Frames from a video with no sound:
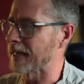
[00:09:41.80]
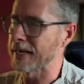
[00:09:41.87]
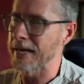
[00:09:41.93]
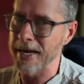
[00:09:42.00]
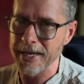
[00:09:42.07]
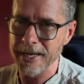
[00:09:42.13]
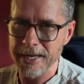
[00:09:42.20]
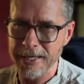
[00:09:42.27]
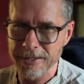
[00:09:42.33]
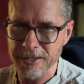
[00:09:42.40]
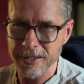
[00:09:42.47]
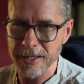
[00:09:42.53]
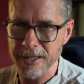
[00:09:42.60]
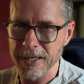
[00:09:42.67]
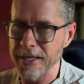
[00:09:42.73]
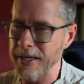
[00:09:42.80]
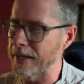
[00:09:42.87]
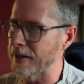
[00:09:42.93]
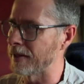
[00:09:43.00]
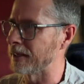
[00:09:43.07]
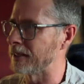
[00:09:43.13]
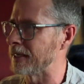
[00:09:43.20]
and getting into
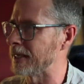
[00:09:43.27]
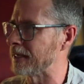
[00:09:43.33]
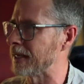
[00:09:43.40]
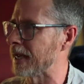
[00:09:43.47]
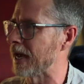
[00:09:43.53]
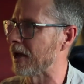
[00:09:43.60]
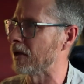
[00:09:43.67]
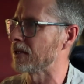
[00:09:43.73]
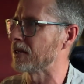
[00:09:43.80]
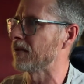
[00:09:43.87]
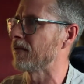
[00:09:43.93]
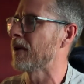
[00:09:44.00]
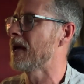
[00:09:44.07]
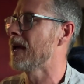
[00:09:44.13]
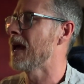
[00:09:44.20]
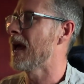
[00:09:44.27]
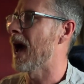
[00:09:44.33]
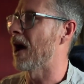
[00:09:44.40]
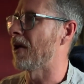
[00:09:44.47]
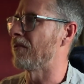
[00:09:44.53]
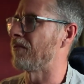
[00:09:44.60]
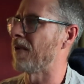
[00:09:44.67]
the details of
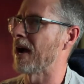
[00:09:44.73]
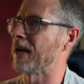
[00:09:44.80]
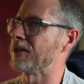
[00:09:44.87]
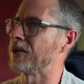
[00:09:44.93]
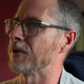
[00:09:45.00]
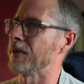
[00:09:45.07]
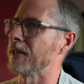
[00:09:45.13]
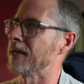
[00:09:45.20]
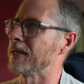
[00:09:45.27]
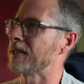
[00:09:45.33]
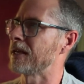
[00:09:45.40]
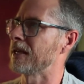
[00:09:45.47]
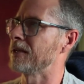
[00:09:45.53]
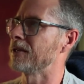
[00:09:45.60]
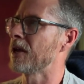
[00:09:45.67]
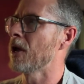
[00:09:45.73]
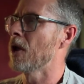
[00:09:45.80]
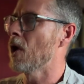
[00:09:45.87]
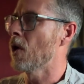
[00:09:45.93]
how to fine tune this, because